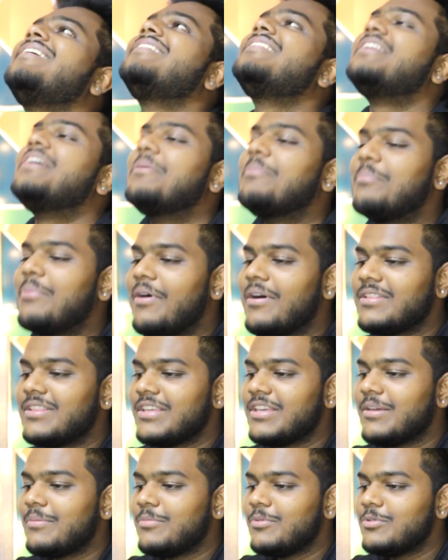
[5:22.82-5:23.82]
They're
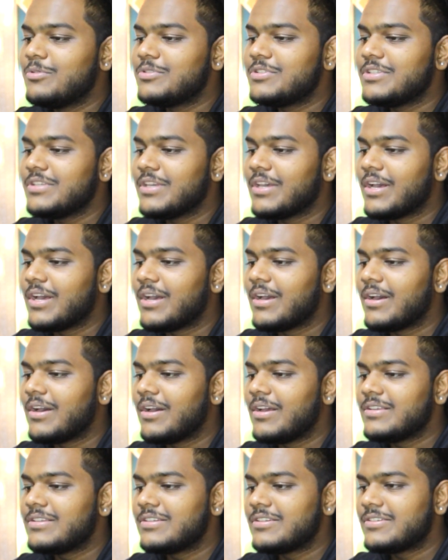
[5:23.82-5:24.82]
botting him using
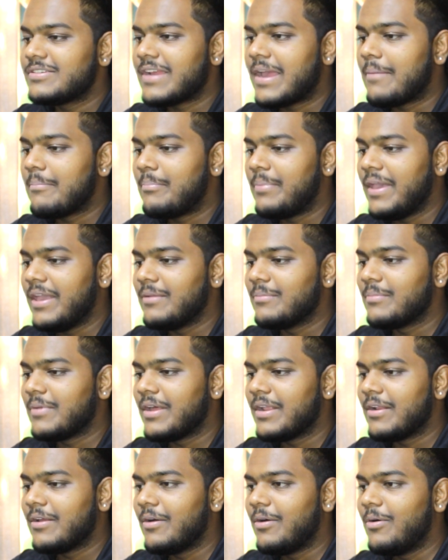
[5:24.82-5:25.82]
champagne,
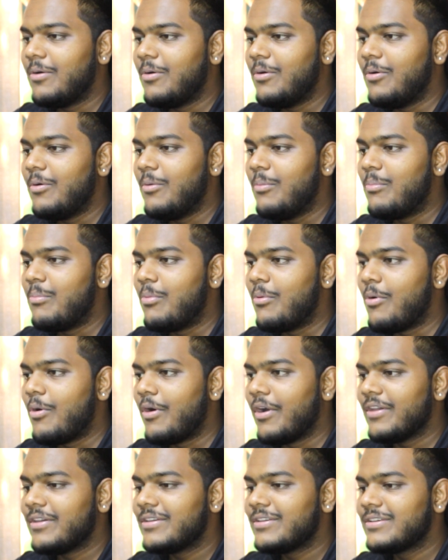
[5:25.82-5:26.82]
man. Oh
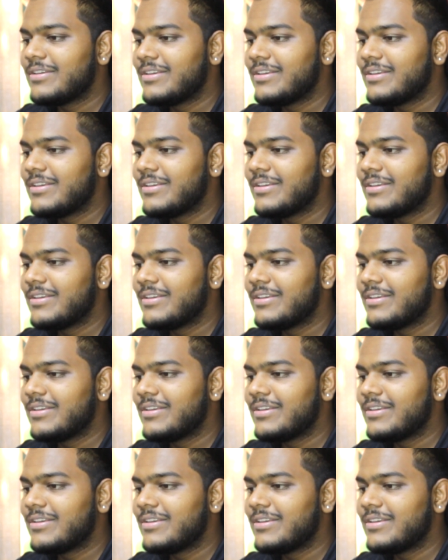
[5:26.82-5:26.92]
boy.